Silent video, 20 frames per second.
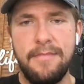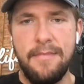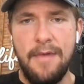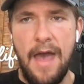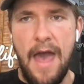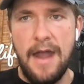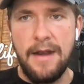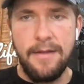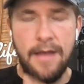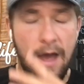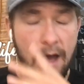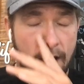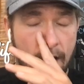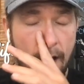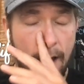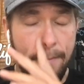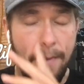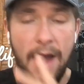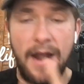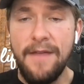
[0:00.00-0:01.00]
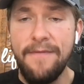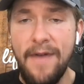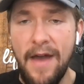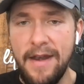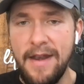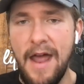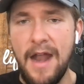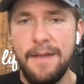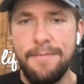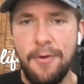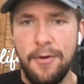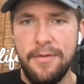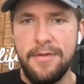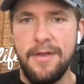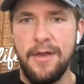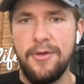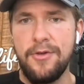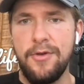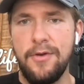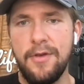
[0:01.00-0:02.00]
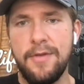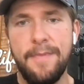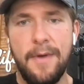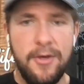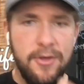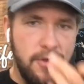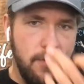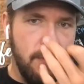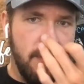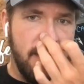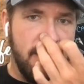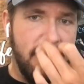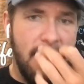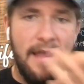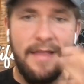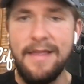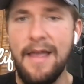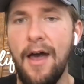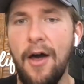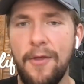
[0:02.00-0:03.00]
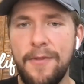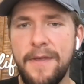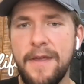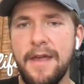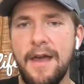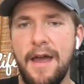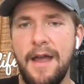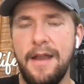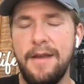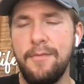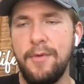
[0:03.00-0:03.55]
fat and adipose tissue, especially when it's not the healthy kind,